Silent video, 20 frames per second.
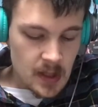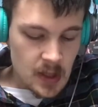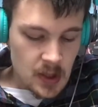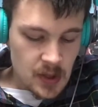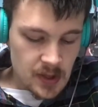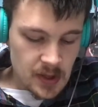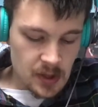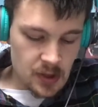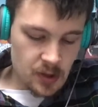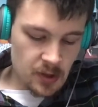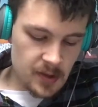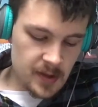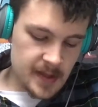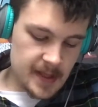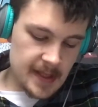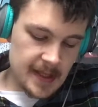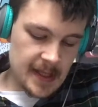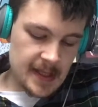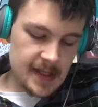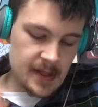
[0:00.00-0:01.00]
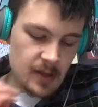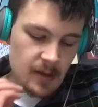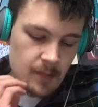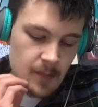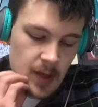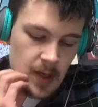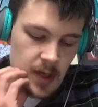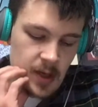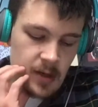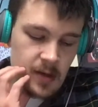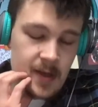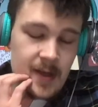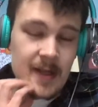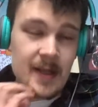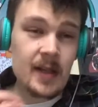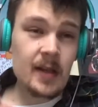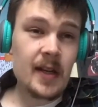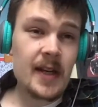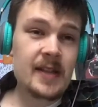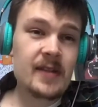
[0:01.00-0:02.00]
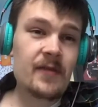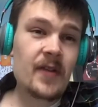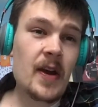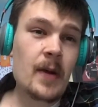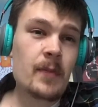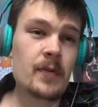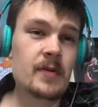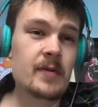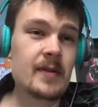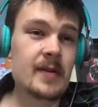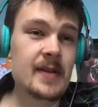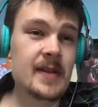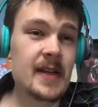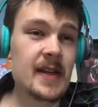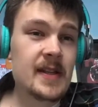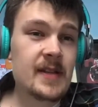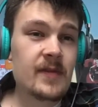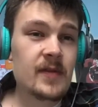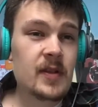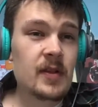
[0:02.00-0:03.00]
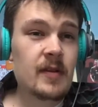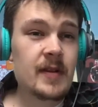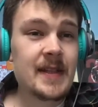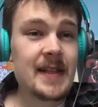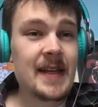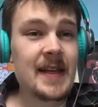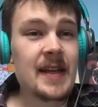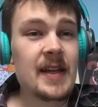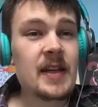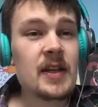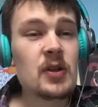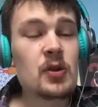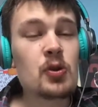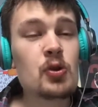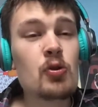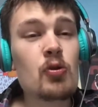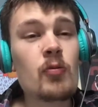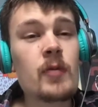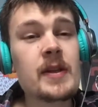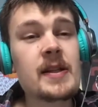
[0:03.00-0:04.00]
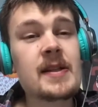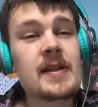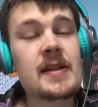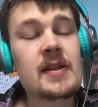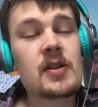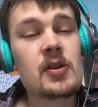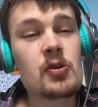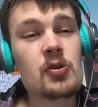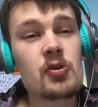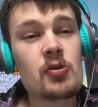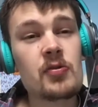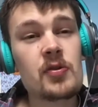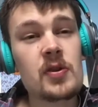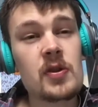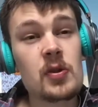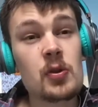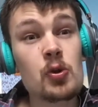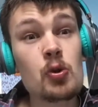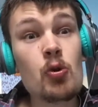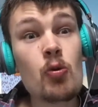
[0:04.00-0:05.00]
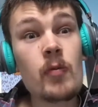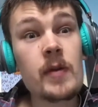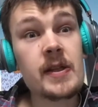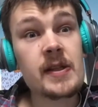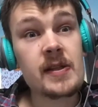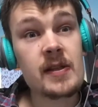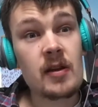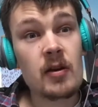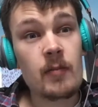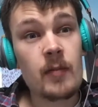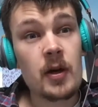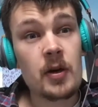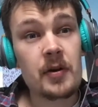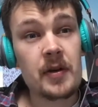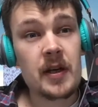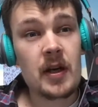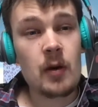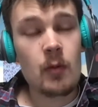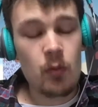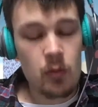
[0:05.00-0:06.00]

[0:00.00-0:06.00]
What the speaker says: St Johnstone against Kilmarnock, the last five between the sides have resulted in 2 wins to St Johnstone, 2 wins to Kilmarnock, and